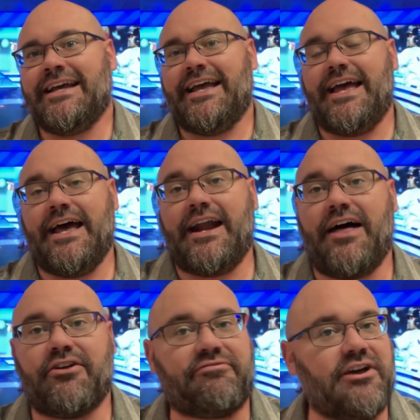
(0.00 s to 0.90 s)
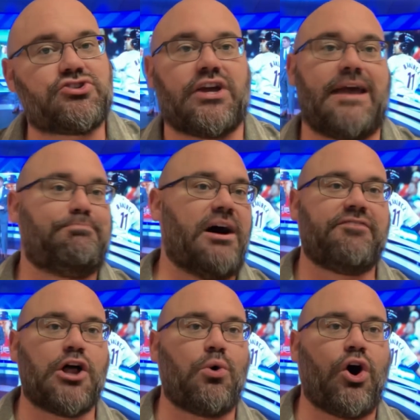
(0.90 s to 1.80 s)
and they're facing a
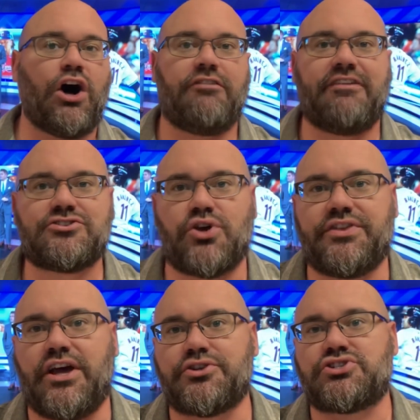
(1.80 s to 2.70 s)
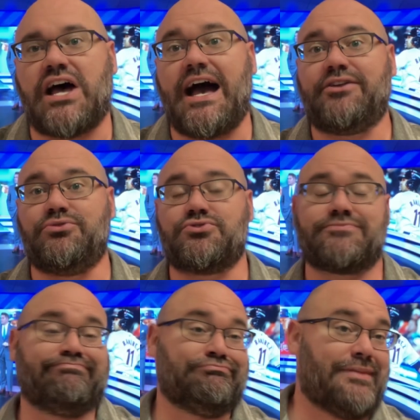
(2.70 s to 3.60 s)
Buffalo offense on the other side
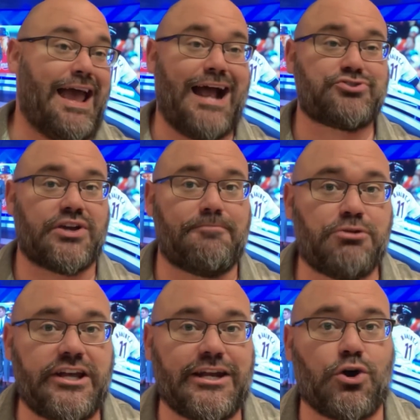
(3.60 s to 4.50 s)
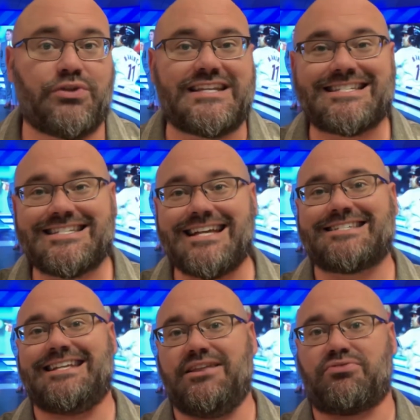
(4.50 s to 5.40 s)
who's actually completing only
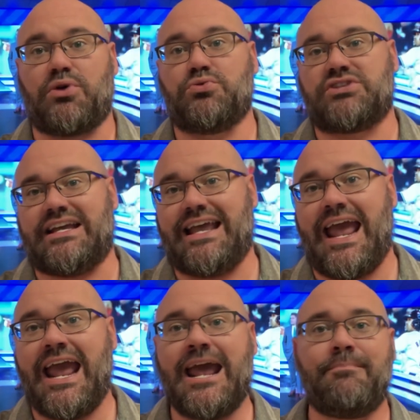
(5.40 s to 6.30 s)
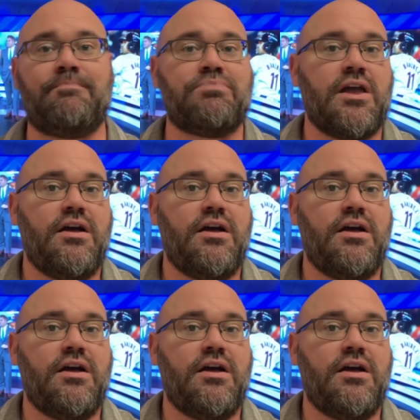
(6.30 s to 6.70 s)
16 throws a game.